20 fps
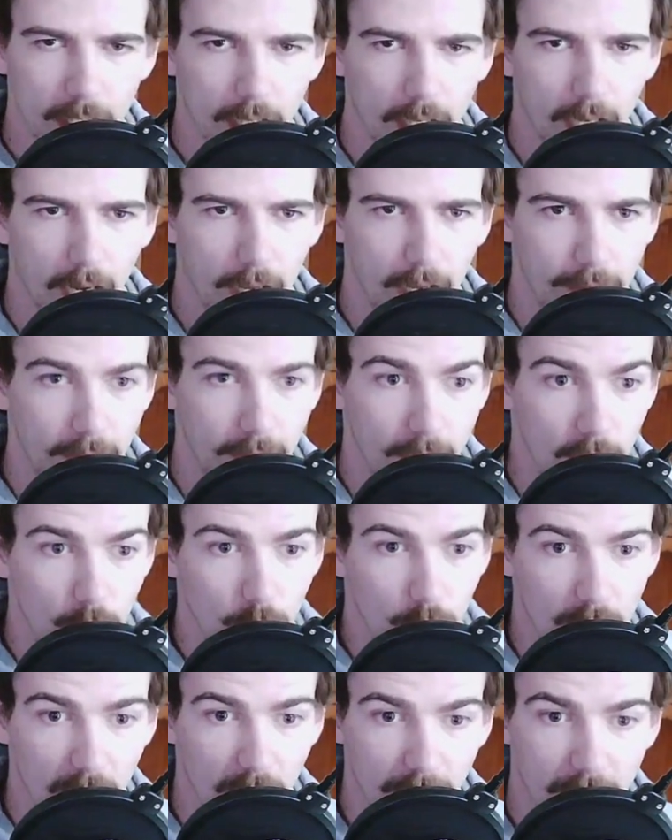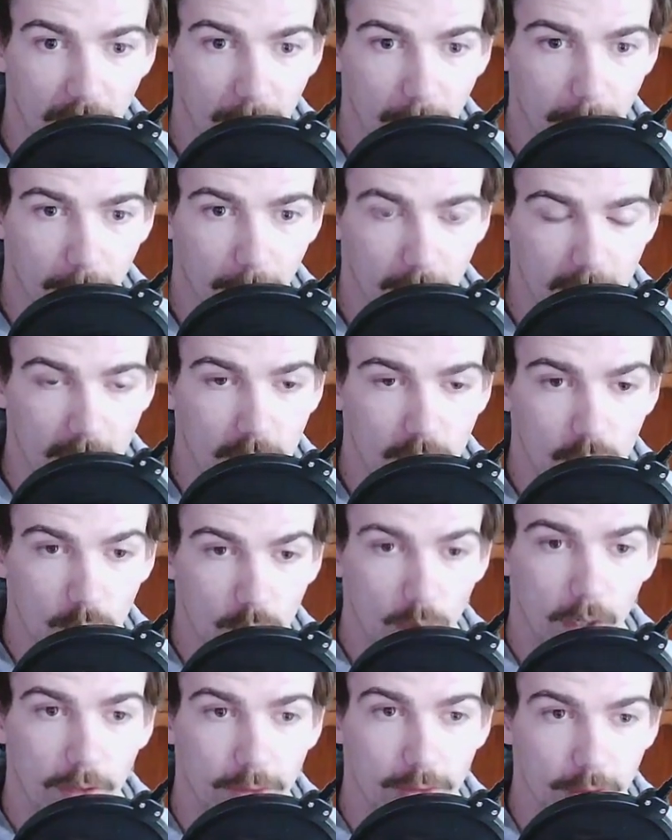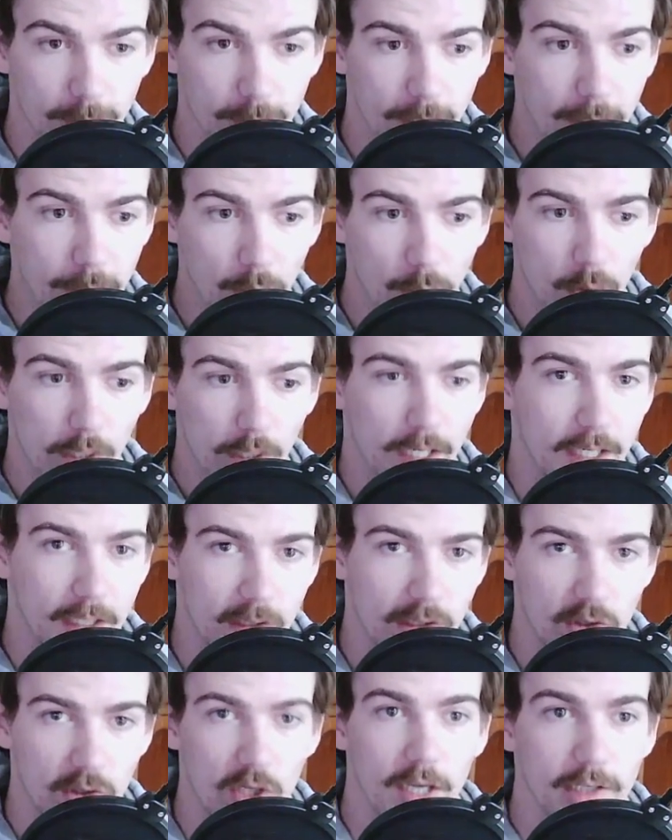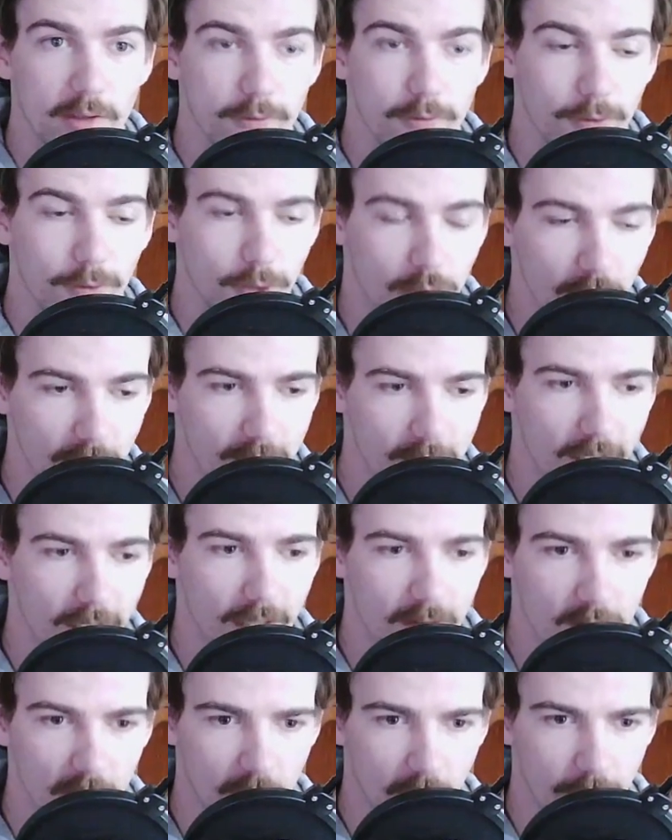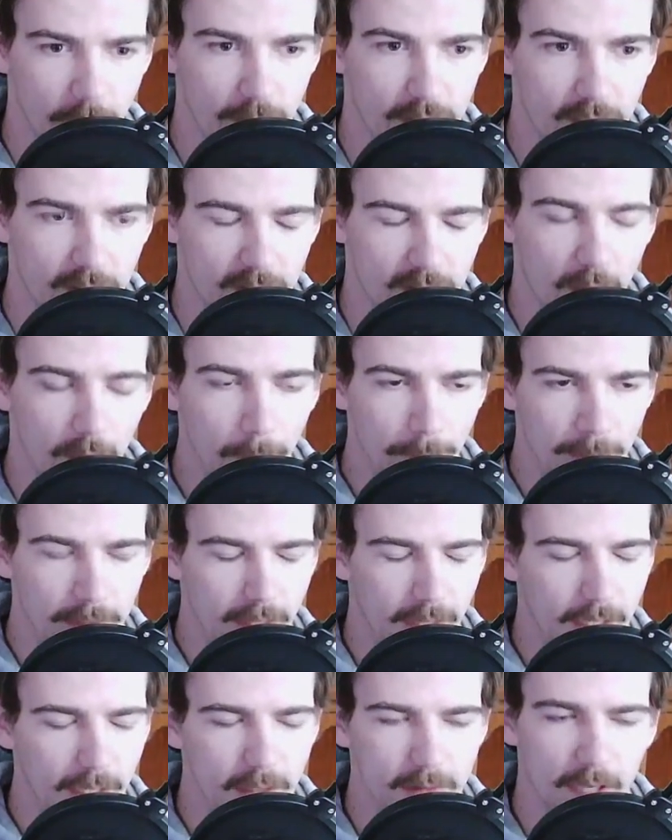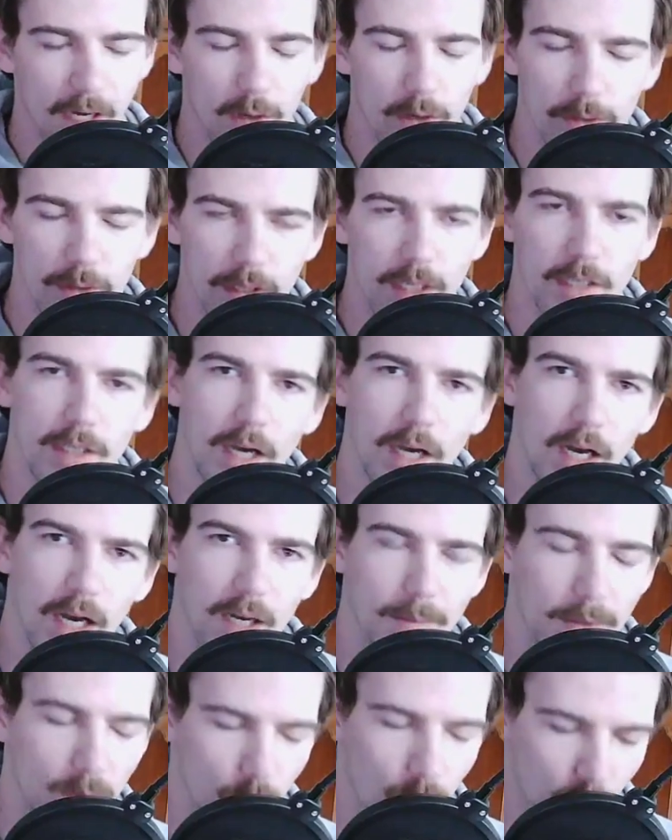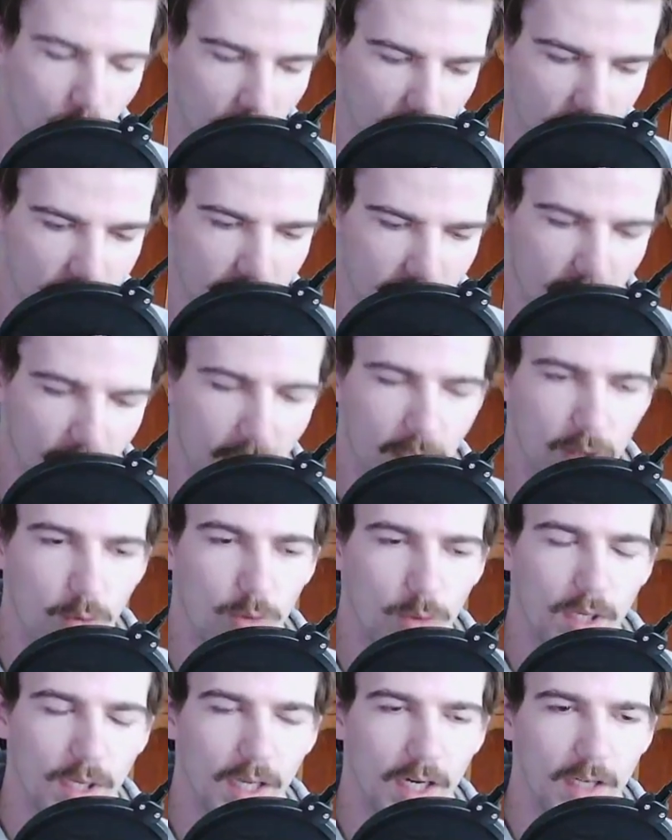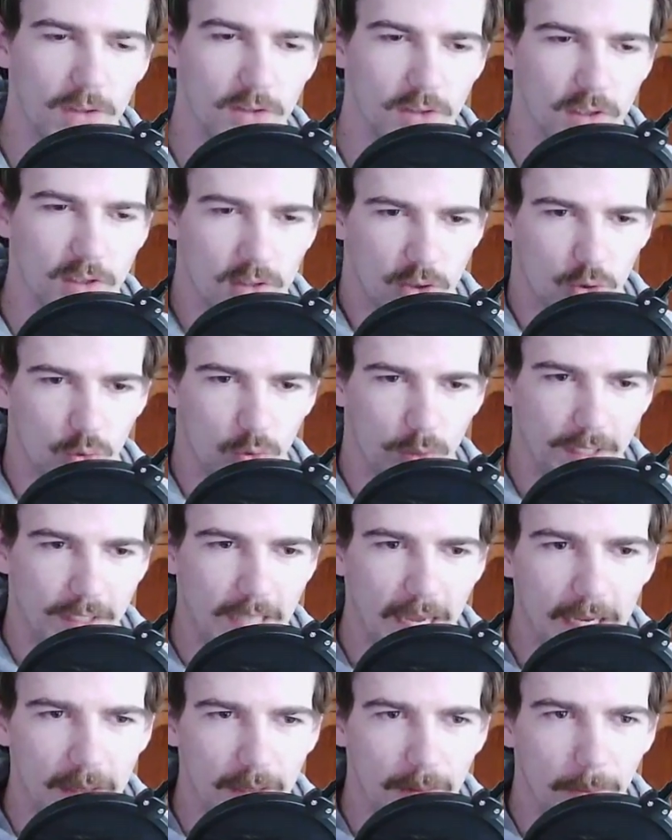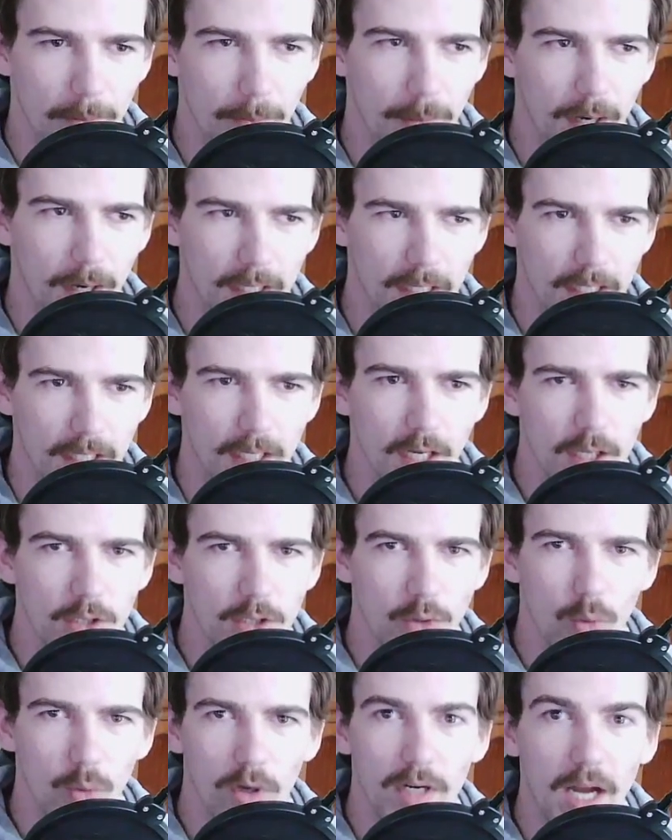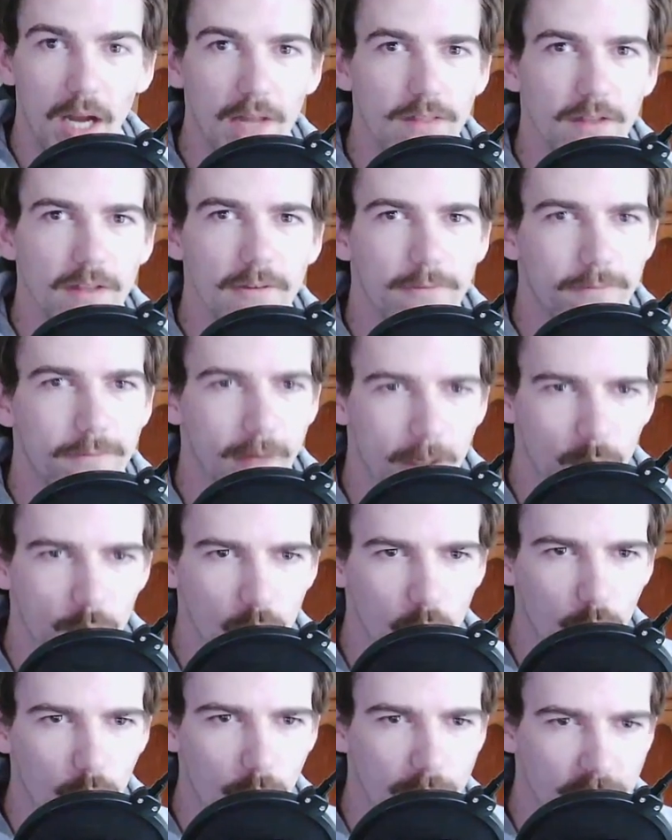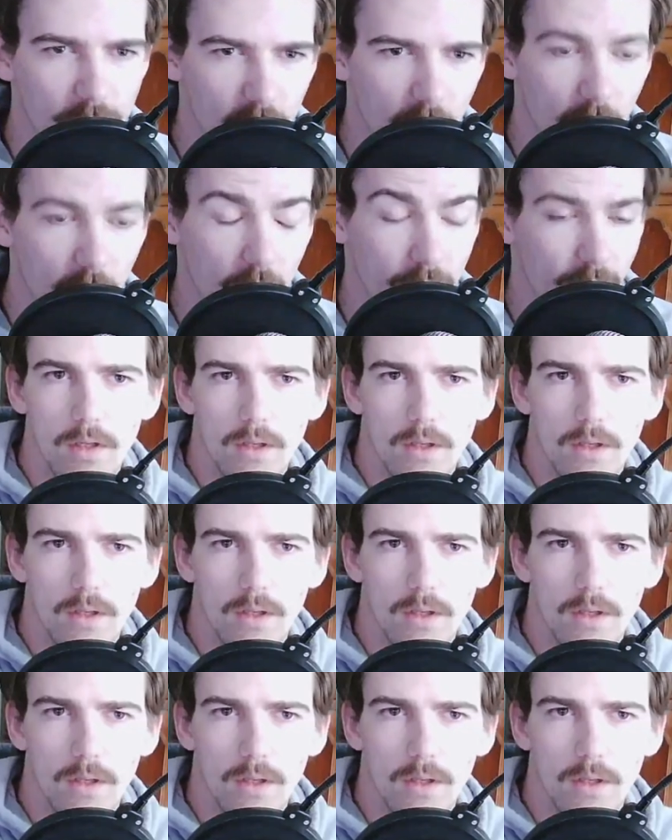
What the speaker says: And then you give that money to other people in exchange for goods and services. That is how the economy works. You cannot just create money. You are not the Federal Reserve.